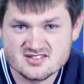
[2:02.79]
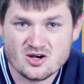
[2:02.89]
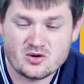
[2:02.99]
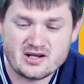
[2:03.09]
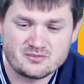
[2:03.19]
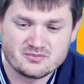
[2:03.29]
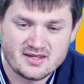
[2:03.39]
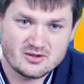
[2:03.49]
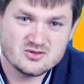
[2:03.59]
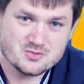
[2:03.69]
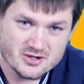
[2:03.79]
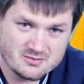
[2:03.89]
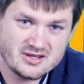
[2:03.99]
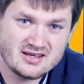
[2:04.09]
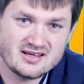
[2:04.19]
so it was
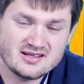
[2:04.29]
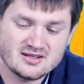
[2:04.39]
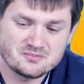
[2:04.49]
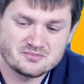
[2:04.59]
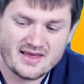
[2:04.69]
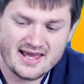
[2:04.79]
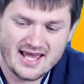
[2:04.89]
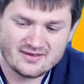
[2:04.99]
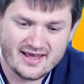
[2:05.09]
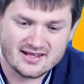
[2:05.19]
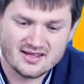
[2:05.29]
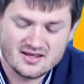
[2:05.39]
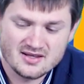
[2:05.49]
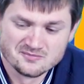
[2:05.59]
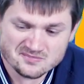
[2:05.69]
pretty big. They had like
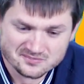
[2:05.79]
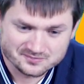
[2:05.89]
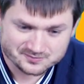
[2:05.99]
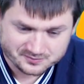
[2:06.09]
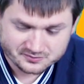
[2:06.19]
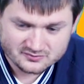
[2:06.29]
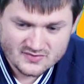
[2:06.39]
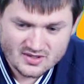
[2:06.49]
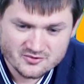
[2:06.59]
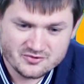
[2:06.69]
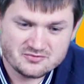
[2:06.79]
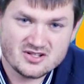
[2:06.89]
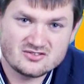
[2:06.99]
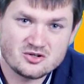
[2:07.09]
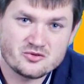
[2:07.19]

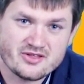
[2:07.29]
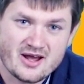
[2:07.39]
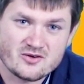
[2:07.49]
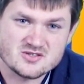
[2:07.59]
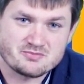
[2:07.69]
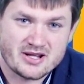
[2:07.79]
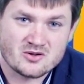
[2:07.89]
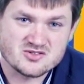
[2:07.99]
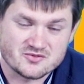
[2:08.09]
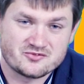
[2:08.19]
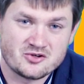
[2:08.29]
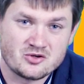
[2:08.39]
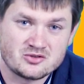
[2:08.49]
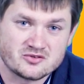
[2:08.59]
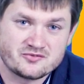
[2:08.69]
52,000 pounds of
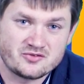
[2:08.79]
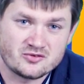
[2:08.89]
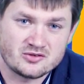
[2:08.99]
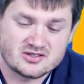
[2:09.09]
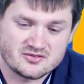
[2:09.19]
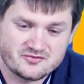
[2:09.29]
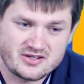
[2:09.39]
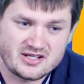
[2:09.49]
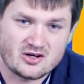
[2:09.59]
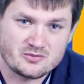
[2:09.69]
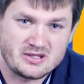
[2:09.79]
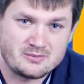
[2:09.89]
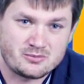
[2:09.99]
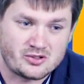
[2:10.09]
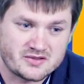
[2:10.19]
food to feed all the
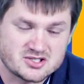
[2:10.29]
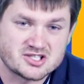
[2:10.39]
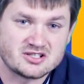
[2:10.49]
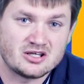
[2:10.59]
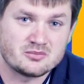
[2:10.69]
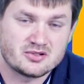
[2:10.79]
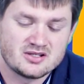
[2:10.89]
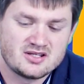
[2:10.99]
people on the ship.